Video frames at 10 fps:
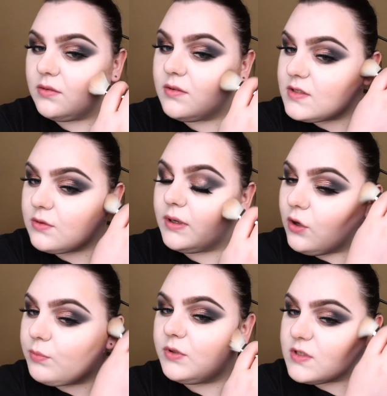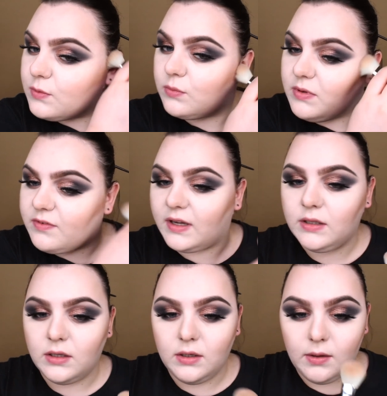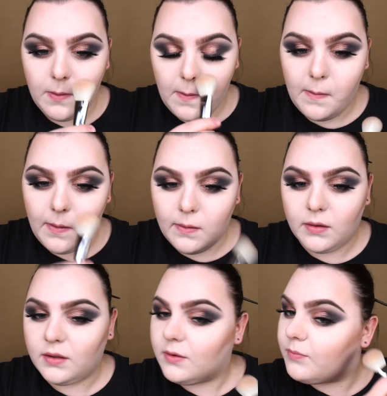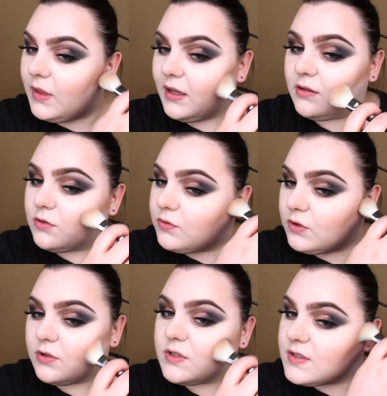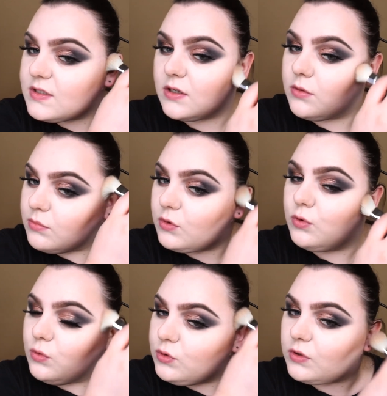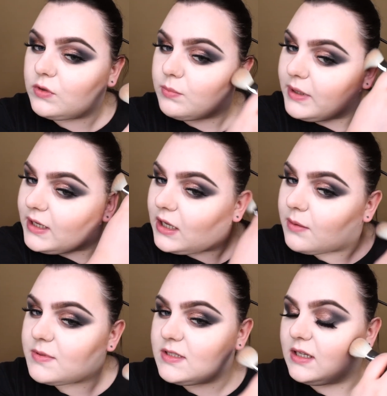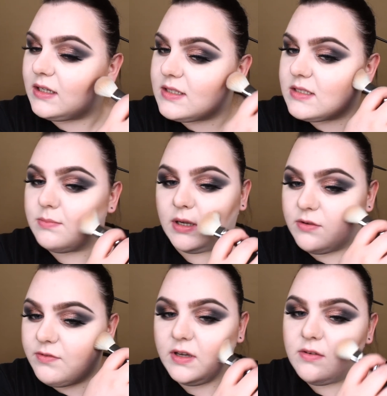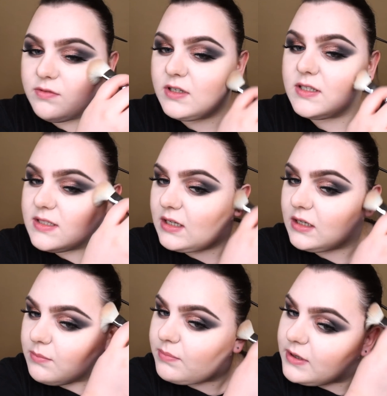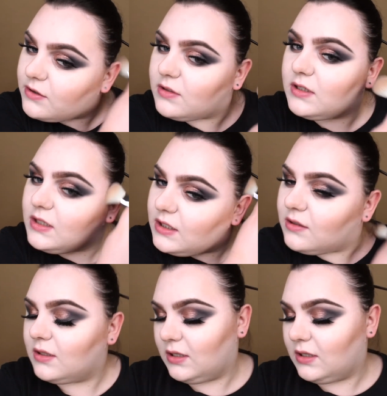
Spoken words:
So I hope this will be fun. And of course some cool toned makeups, that's my favorites. I barely